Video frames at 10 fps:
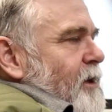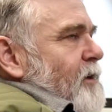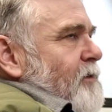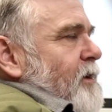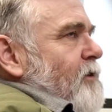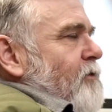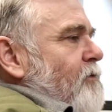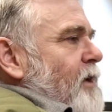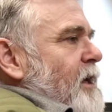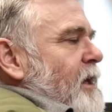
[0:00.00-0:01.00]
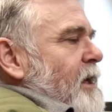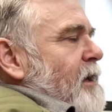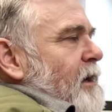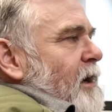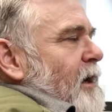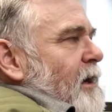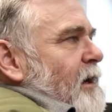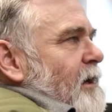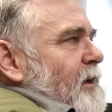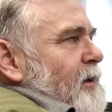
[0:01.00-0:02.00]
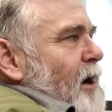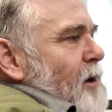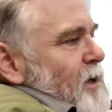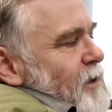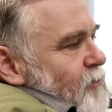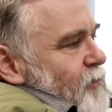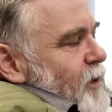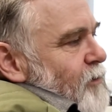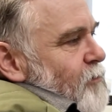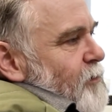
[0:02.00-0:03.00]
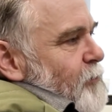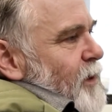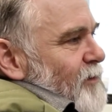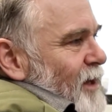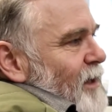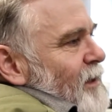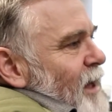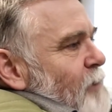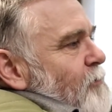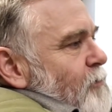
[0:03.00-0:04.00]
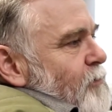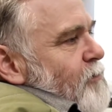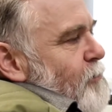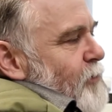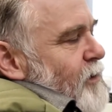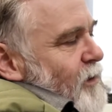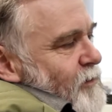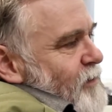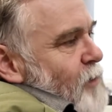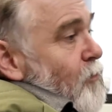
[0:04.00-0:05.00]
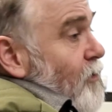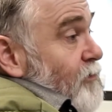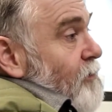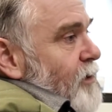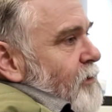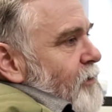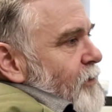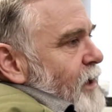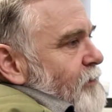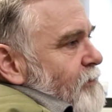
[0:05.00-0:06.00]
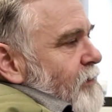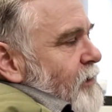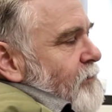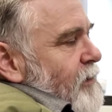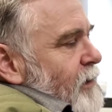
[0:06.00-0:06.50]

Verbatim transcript: these things really uh, are meat and drink to us because they allow us to interpret and understand what's going on on that site.